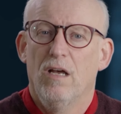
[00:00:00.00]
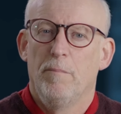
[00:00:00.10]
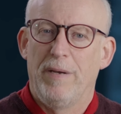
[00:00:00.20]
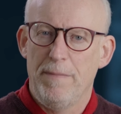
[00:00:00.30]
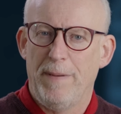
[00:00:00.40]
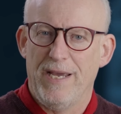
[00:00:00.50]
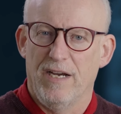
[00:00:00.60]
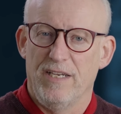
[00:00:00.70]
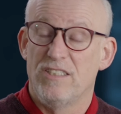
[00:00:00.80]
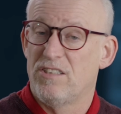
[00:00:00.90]

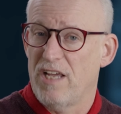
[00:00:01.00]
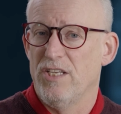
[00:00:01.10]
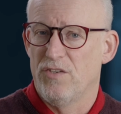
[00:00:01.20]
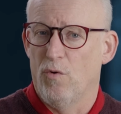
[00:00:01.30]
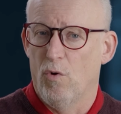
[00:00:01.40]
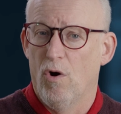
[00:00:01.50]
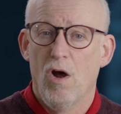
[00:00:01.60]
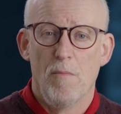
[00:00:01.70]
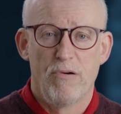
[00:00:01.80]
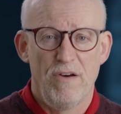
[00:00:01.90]
PPA stands for
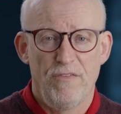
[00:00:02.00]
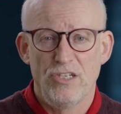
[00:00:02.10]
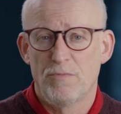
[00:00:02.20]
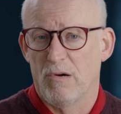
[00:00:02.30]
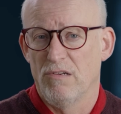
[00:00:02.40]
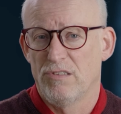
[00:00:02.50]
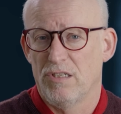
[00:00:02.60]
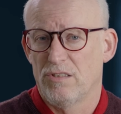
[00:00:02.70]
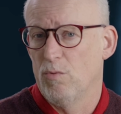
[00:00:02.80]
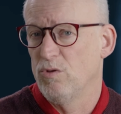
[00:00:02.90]
Privileged
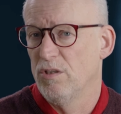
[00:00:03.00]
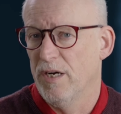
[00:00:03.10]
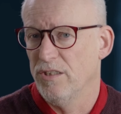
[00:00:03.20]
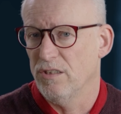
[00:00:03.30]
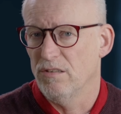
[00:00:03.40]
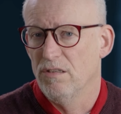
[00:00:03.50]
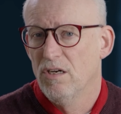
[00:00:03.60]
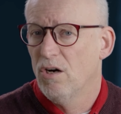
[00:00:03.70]
Process Automation,